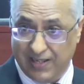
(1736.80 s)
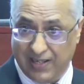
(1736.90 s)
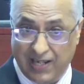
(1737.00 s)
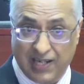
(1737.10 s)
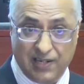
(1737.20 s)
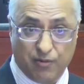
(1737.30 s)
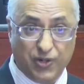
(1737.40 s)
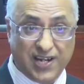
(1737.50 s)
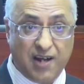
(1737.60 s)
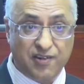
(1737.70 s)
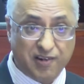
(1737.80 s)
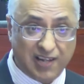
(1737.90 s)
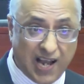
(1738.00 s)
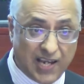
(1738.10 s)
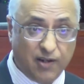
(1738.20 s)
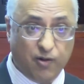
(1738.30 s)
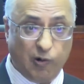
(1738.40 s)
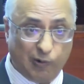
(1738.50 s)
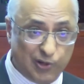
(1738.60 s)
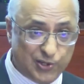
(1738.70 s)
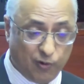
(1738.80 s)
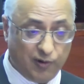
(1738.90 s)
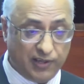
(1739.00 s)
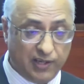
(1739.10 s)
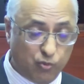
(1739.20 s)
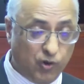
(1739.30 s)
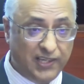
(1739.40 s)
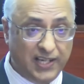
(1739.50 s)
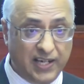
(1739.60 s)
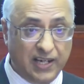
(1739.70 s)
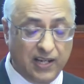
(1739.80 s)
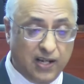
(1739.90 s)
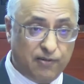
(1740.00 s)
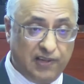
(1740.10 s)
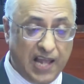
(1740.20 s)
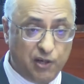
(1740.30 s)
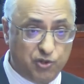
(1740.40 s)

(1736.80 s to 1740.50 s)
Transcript: And we can't rely always on only land use